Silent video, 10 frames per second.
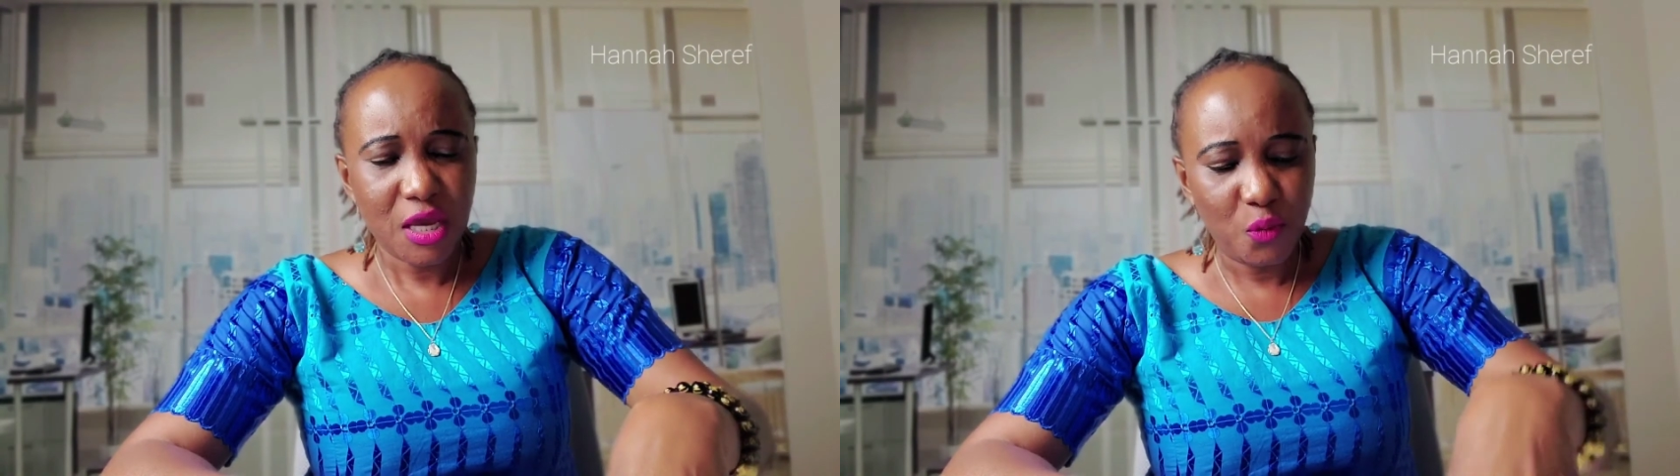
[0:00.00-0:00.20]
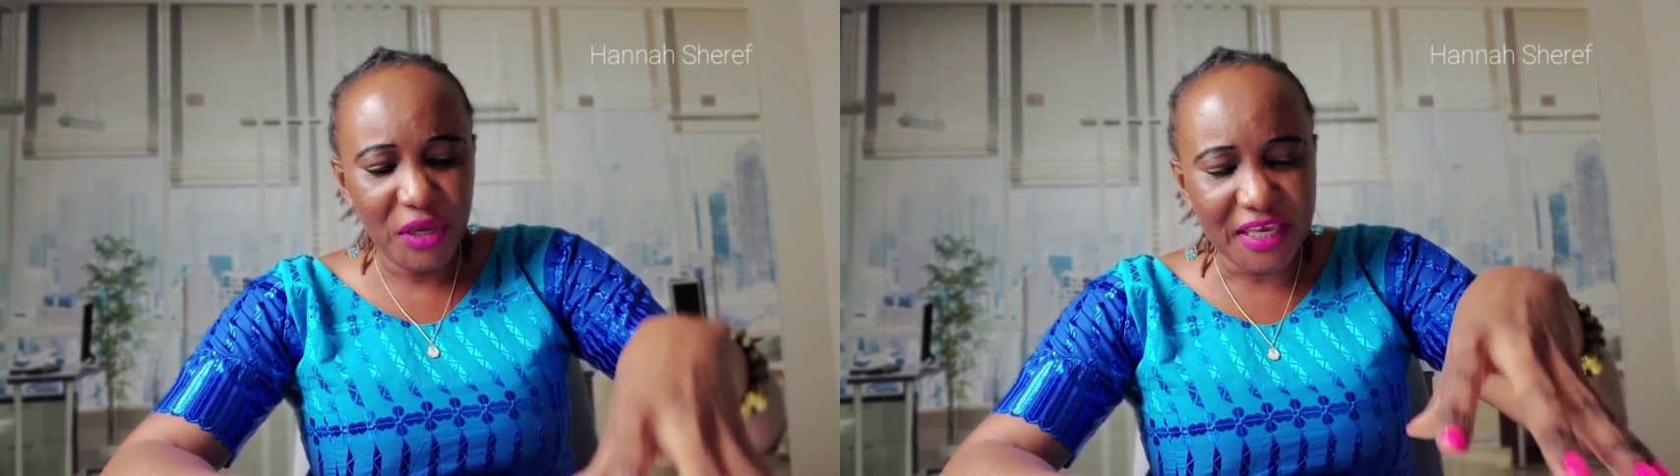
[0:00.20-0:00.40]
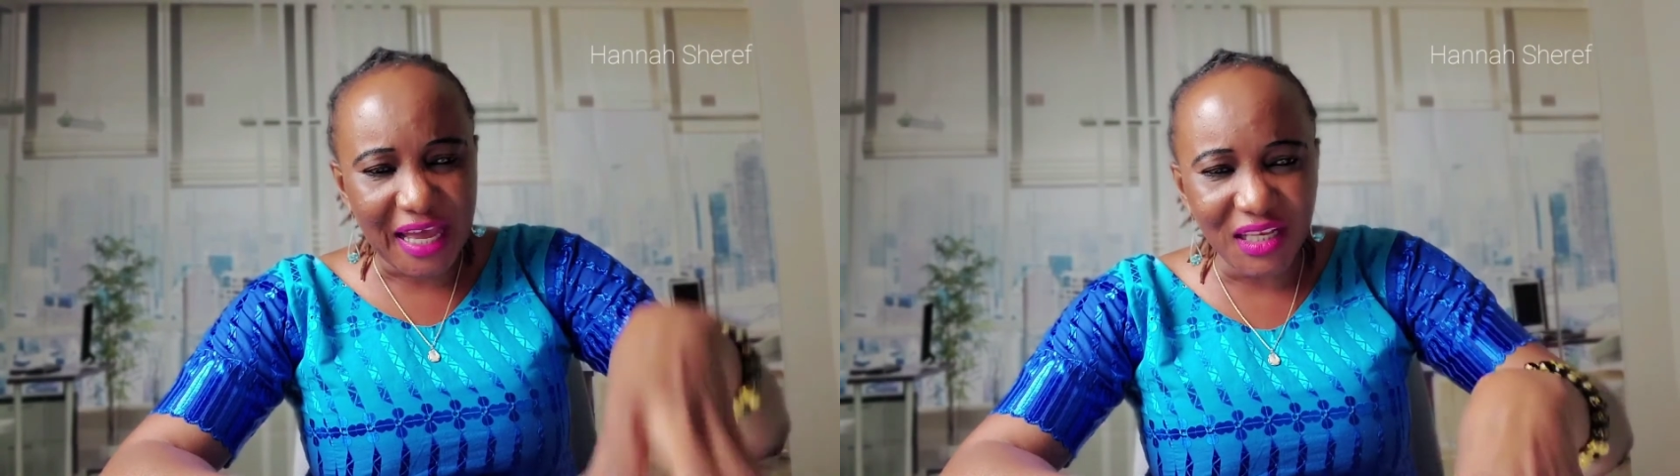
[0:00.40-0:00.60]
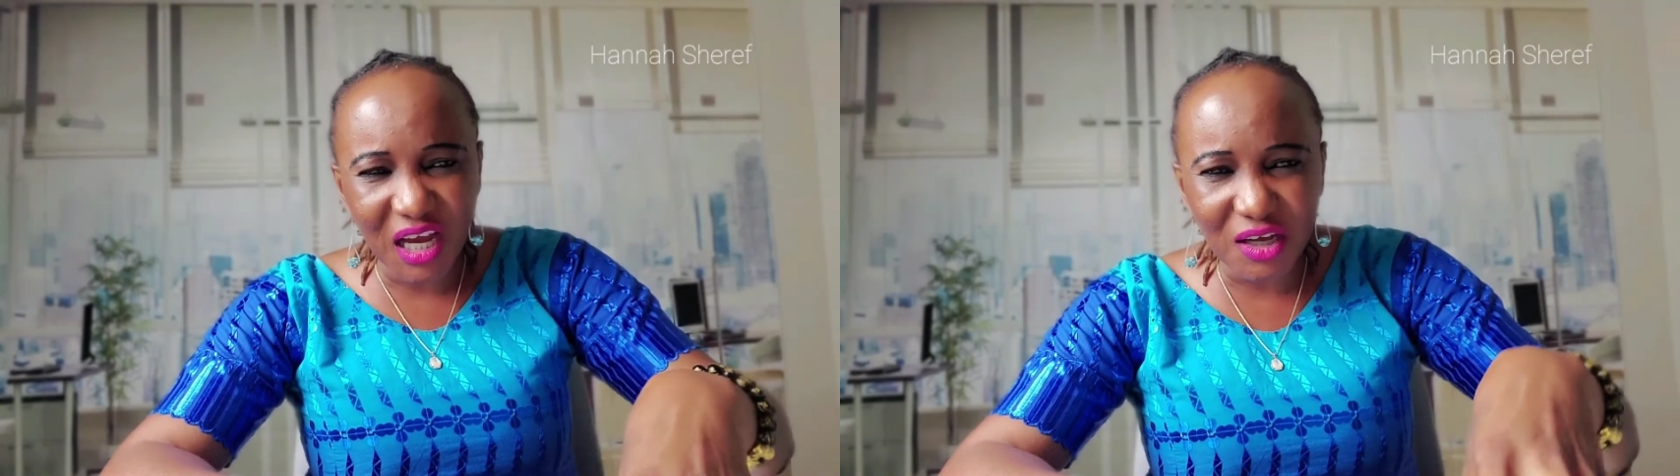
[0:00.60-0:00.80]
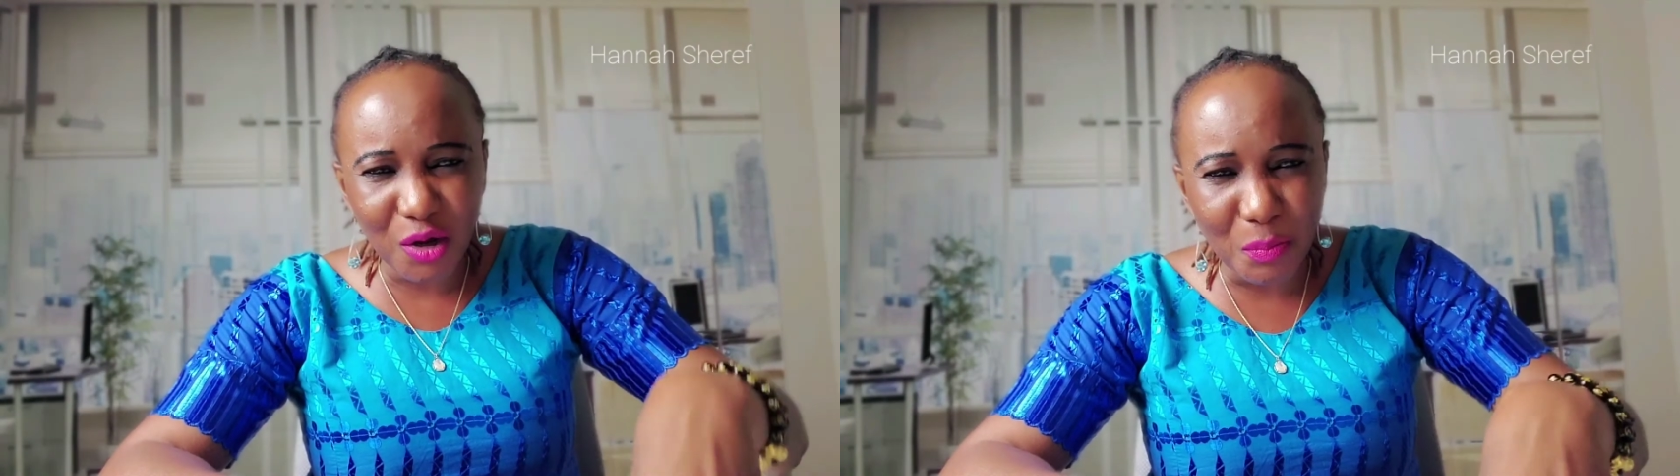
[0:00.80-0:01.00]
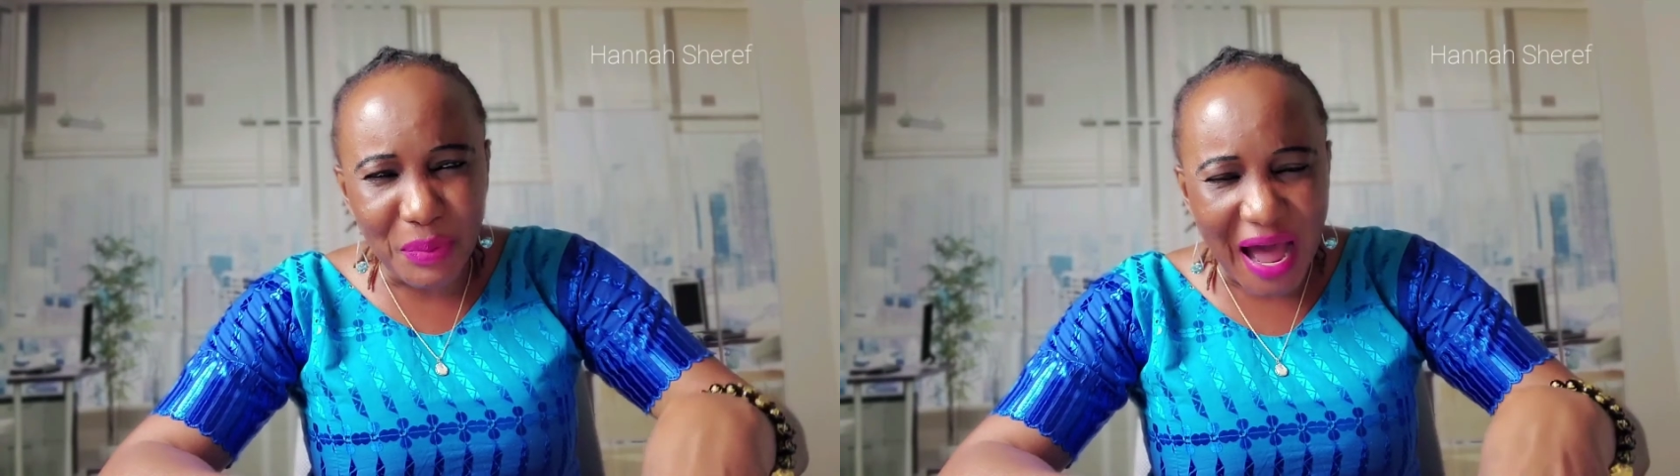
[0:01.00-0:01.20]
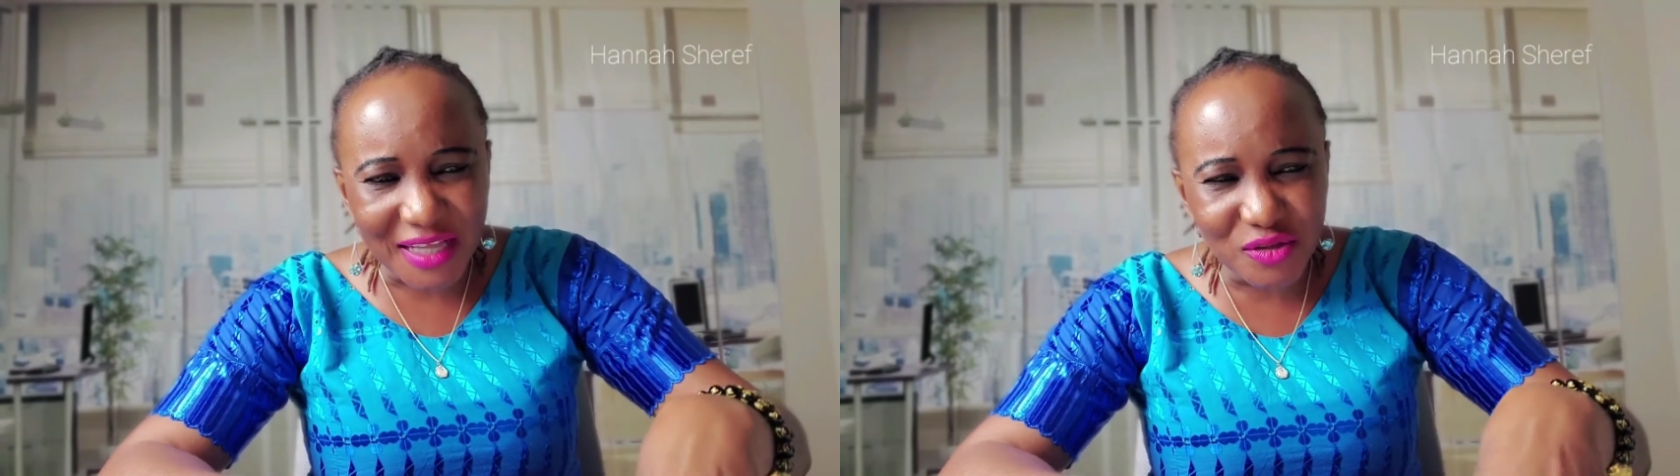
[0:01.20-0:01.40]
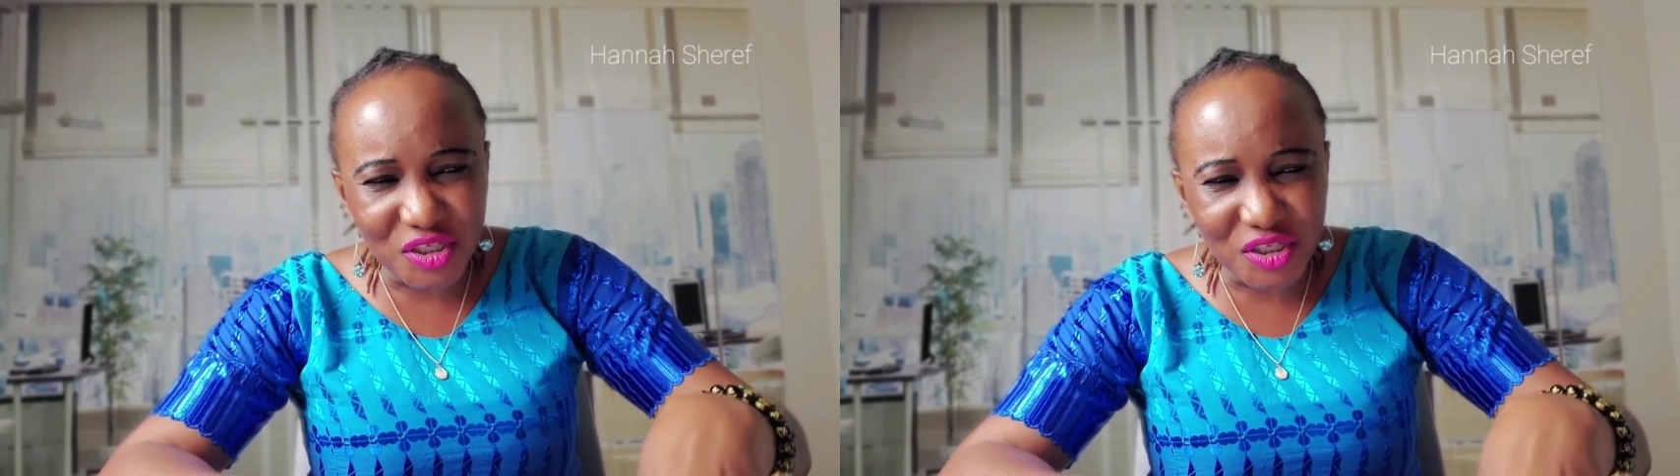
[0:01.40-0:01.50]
We cannot go back to